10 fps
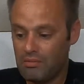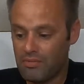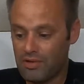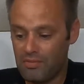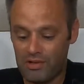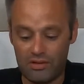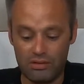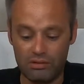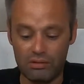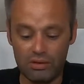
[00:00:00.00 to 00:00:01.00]
pretty much
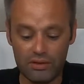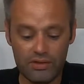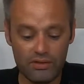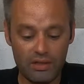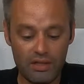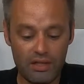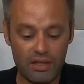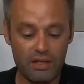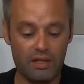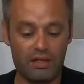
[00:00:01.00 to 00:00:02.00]
looks
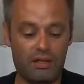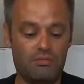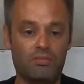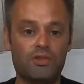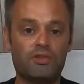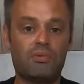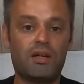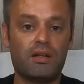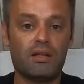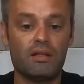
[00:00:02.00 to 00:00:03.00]
like a mil
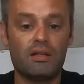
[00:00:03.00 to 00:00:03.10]
spec